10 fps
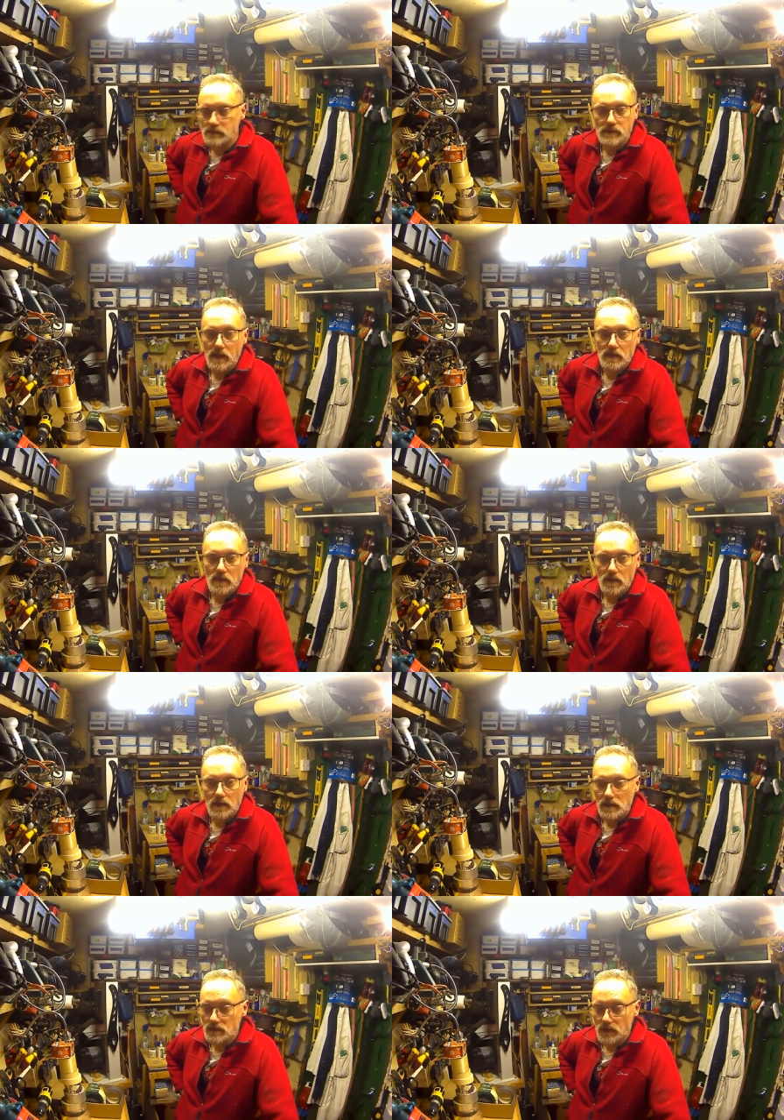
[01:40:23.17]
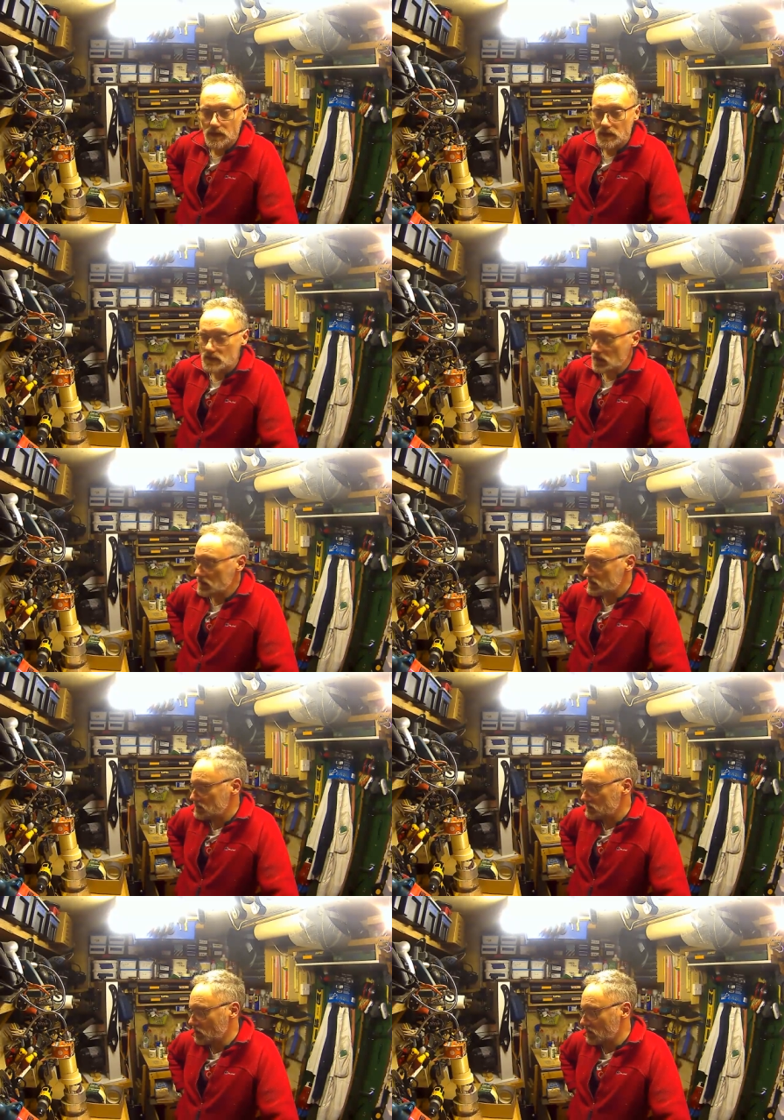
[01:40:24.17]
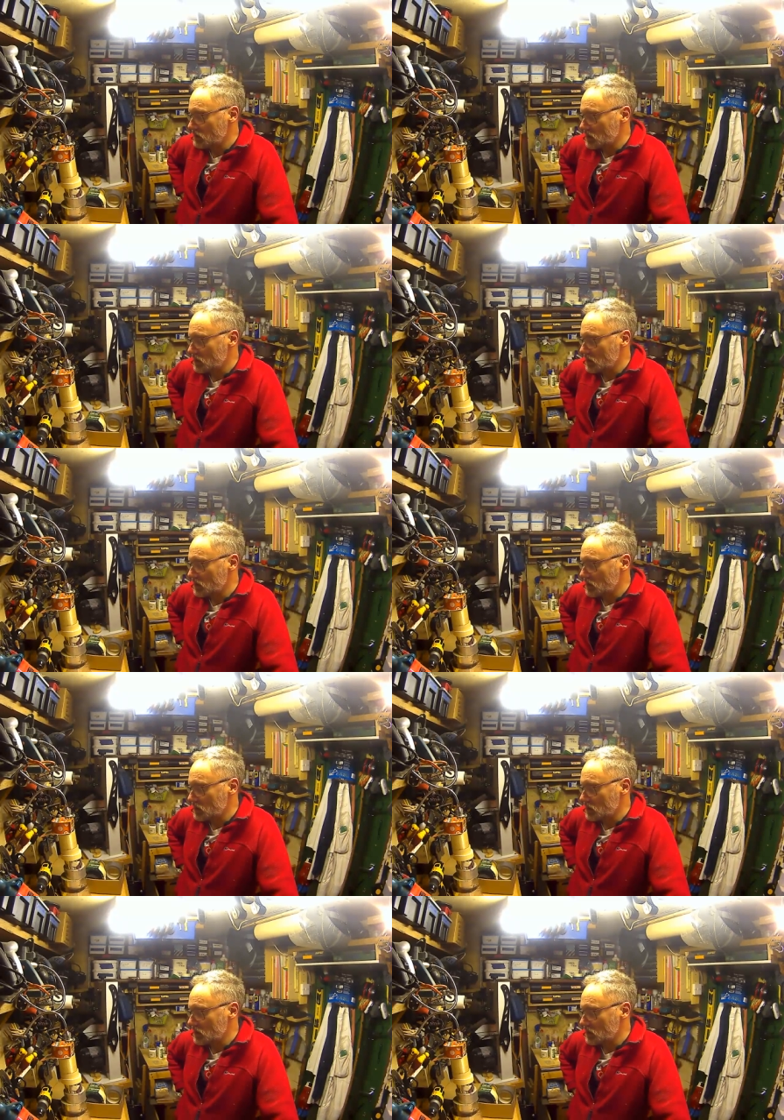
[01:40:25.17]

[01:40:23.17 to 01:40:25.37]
But it is what it is. It is what it